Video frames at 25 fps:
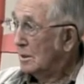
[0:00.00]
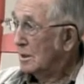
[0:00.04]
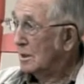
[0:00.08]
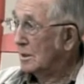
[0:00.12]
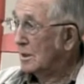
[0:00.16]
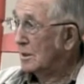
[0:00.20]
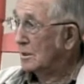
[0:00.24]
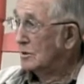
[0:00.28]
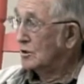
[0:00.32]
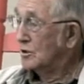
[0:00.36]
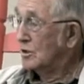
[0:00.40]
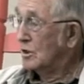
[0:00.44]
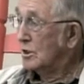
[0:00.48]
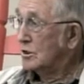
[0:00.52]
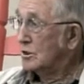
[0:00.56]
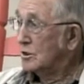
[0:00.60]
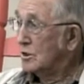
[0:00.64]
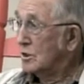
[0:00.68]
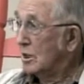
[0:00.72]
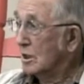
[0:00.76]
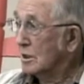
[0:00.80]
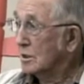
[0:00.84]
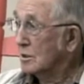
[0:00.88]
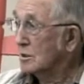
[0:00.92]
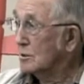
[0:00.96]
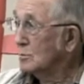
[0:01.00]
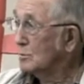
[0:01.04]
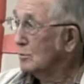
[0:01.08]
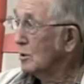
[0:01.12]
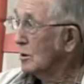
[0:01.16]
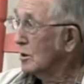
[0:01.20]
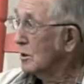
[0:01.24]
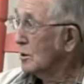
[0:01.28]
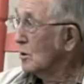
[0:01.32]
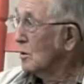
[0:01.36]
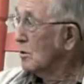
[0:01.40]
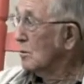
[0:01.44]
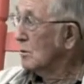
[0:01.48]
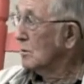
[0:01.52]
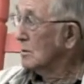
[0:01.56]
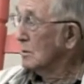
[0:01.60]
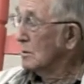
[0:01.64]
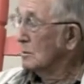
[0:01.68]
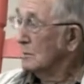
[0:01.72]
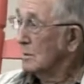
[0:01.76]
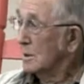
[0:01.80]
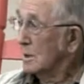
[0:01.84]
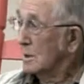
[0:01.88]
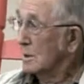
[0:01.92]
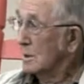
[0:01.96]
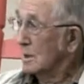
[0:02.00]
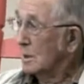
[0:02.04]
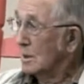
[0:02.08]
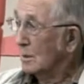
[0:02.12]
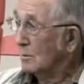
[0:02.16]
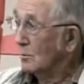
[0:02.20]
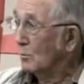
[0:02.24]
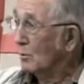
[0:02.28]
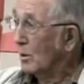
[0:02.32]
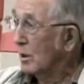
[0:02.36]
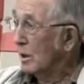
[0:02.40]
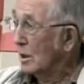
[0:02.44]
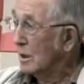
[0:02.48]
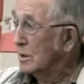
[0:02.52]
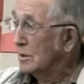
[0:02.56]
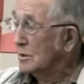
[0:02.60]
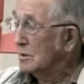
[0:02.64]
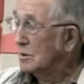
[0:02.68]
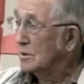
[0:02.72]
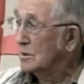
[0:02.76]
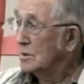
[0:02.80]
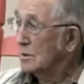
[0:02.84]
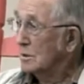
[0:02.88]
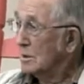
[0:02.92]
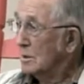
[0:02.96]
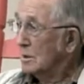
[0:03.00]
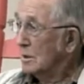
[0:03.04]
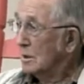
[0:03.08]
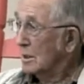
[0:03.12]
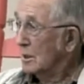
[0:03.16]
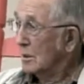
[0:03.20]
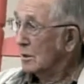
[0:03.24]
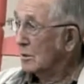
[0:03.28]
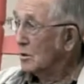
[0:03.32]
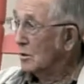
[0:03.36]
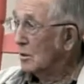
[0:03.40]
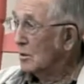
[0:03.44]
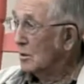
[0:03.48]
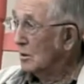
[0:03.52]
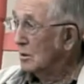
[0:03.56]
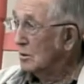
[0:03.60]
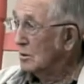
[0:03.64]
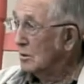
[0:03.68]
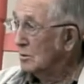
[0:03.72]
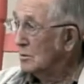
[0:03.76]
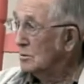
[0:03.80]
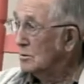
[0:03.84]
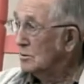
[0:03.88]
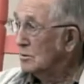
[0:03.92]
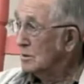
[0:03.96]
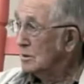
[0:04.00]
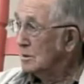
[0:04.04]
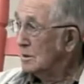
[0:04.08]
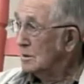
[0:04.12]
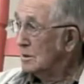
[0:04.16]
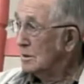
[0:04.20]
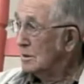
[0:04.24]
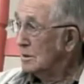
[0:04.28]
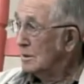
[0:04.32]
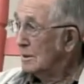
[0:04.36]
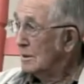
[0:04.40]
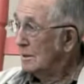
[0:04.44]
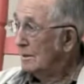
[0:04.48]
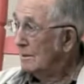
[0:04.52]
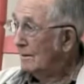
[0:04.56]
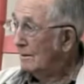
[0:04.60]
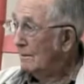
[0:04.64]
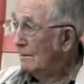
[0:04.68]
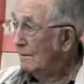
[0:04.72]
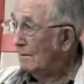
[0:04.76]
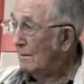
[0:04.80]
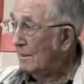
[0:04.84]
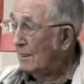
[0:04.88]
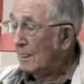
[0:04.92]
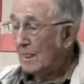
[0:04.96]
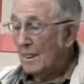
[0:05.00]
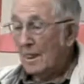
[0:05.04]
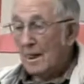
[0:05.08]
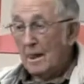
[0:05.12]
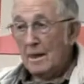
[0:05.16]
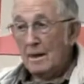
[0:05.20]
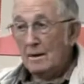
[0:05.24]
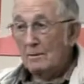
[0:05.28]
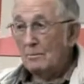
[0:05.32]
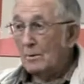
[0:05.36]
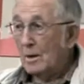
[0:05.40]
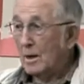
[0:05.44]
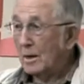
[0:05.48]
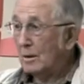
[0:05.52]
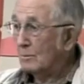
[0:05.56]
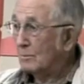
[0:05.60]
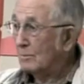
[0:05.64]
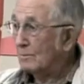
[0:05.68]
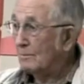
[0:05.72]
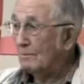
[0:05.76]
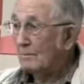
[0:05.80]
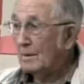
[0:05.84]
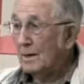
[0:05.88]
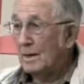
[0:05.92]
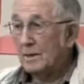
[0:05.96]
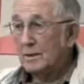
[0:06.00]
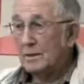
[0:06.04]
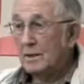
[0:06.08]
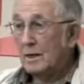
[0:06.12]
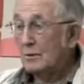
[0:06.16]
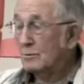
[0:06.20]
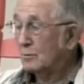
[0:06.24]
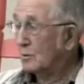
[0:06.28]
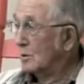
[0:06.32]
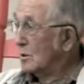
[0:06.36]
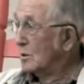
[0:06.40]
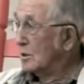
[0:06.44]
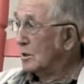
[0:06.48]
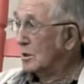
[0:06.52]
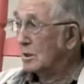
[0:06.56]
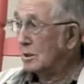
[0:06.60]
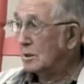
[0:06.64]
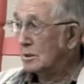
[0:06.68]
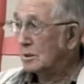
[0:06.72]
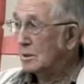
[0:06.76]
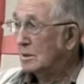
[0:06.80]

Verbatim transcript: and sea chickens we called them and, and willets and curlews. Man, man, that was good eating.